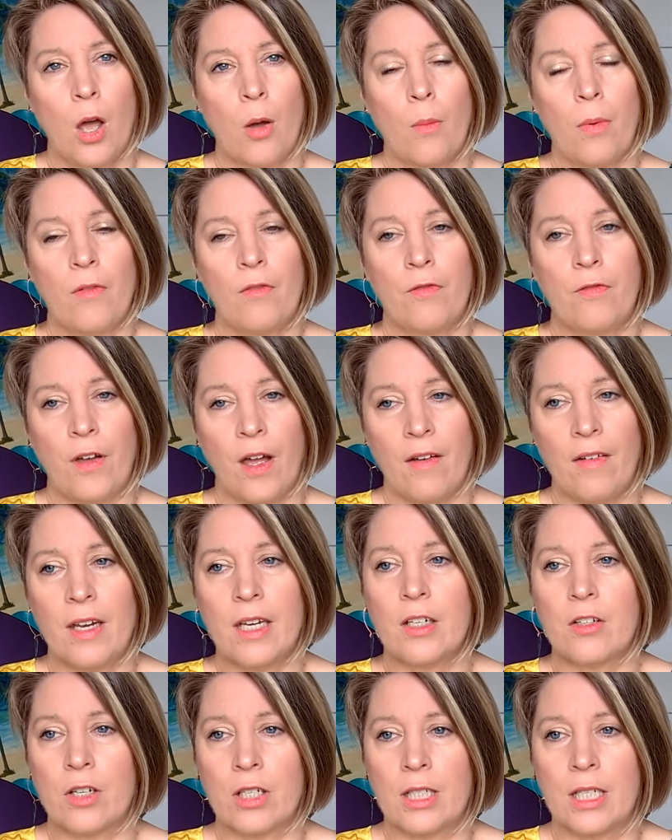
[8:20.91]
But very
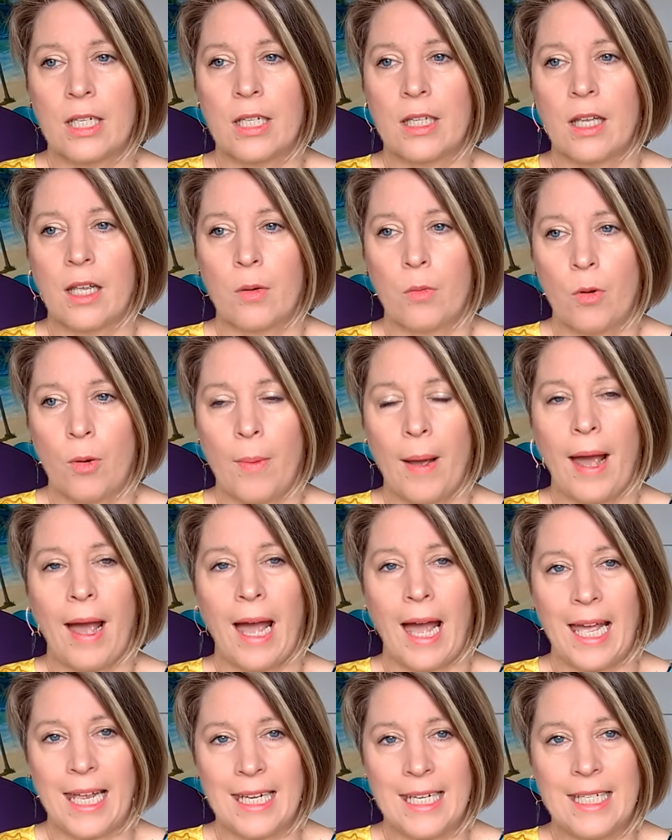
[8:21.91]
interesting, they were
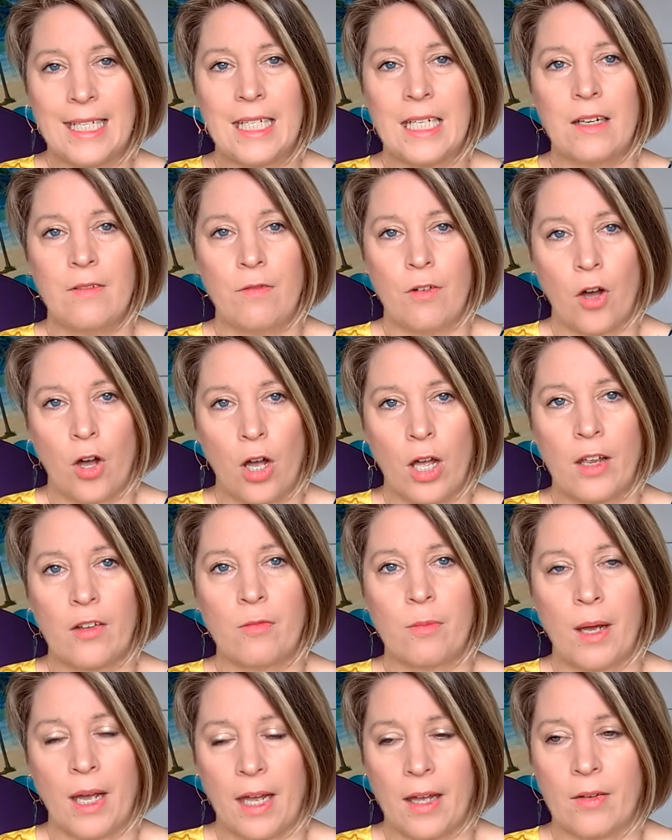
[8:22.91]
about
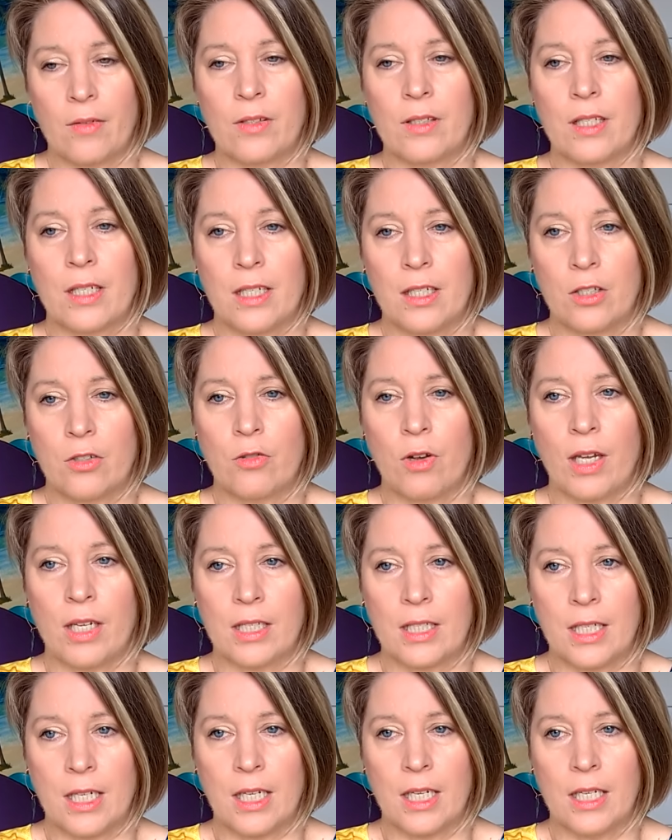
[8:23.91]
£85, these
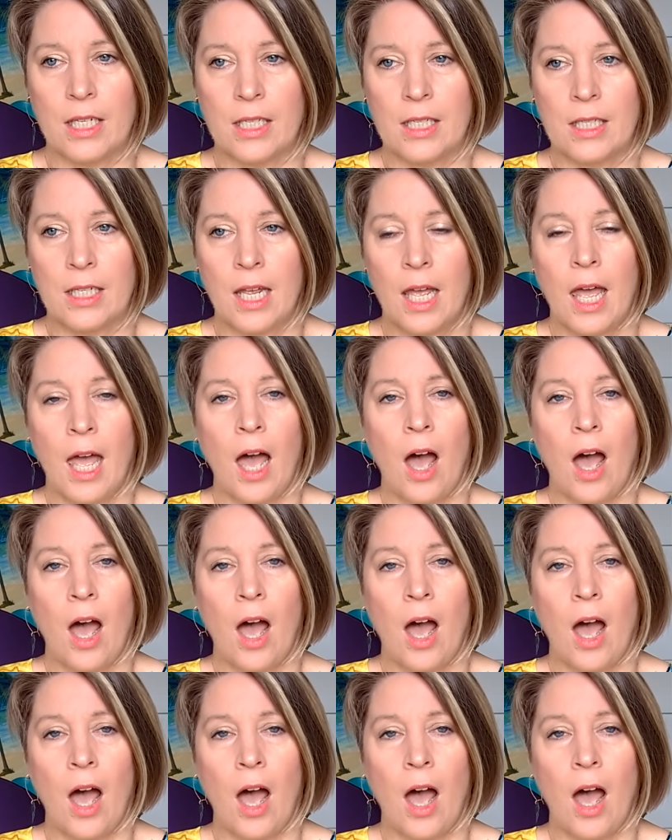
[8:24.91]
dresses.